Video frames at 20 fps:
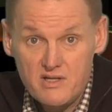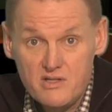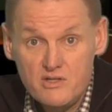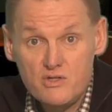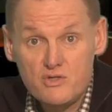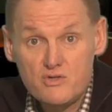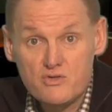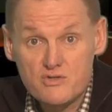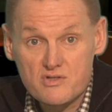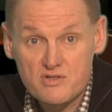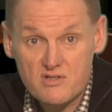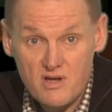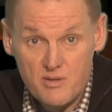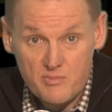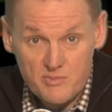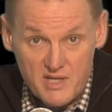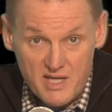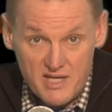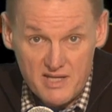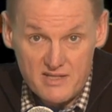You should
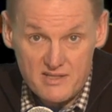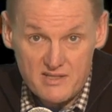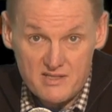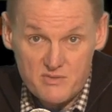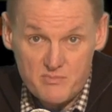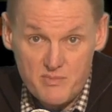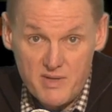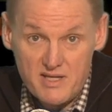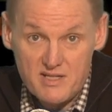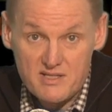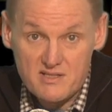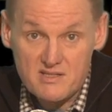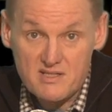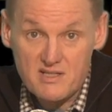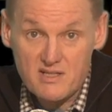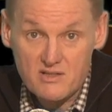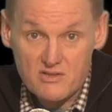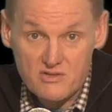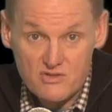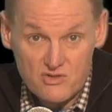stop taking this medicine
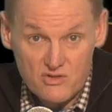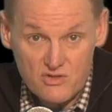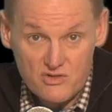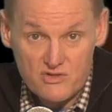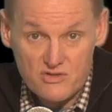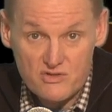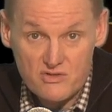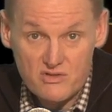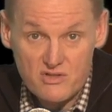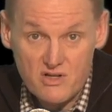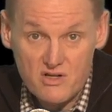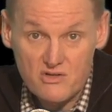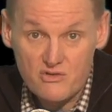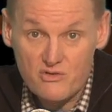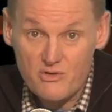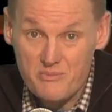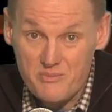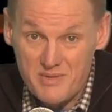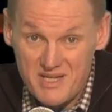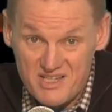and consult your
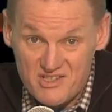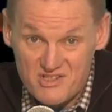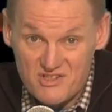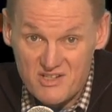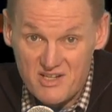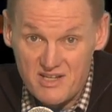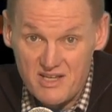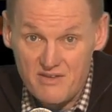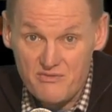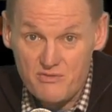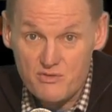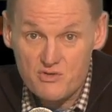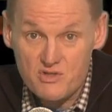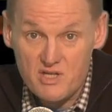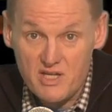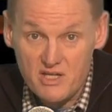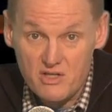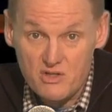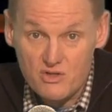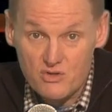doctor immediately if you
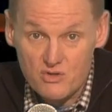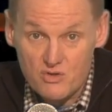think you